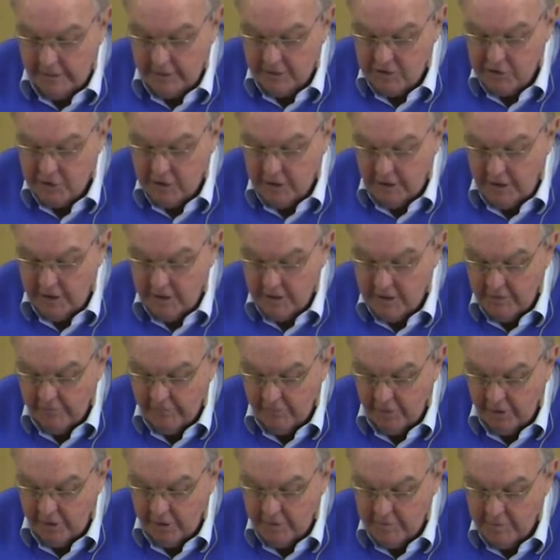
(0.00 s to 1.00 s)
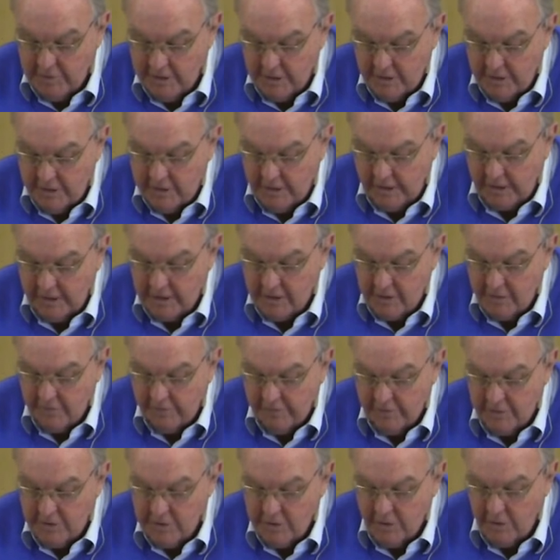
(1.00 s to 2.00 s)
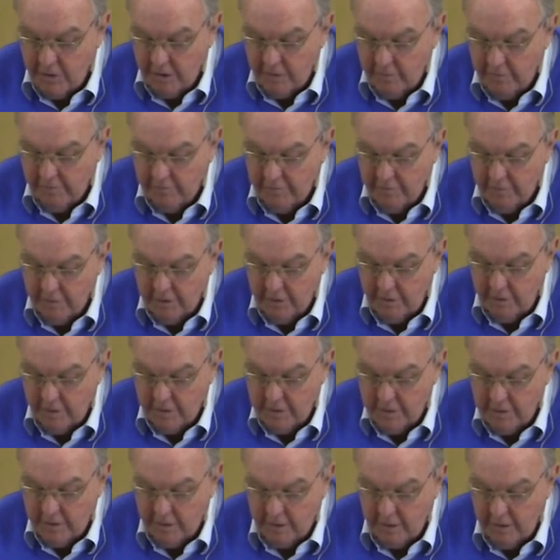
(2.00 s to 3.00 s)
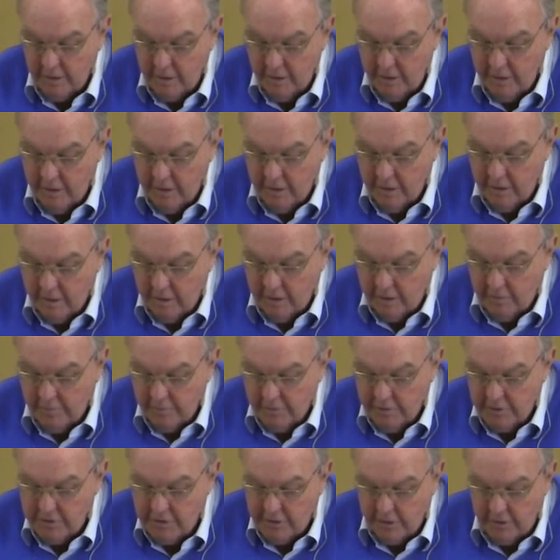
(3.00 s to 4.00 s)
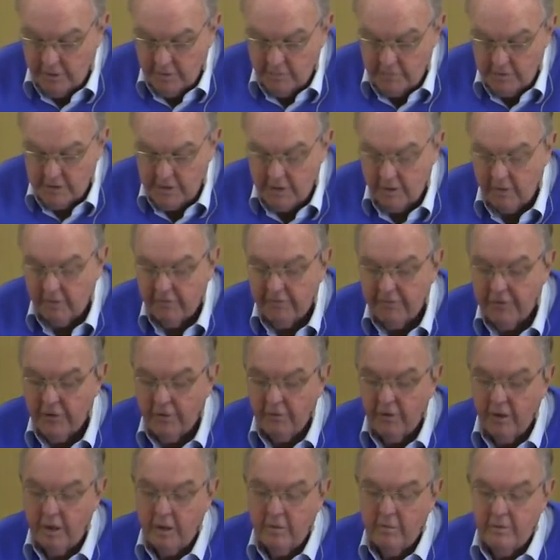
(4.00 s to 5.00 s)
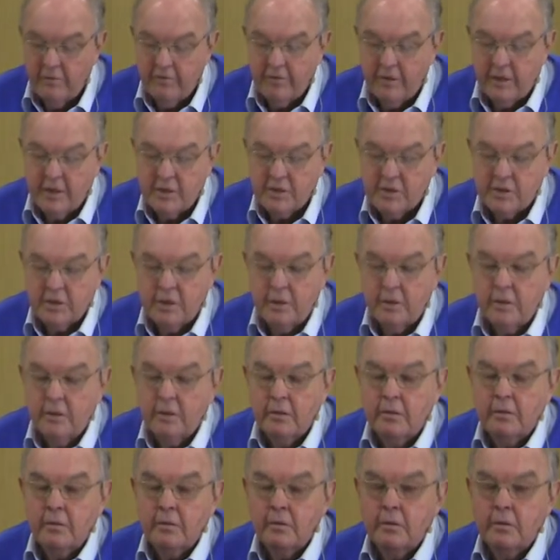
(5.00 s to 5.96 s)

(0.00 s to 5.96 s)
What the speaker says: the exchange of robes, he takes off his robe of purity and puts on himself the robe of our sin.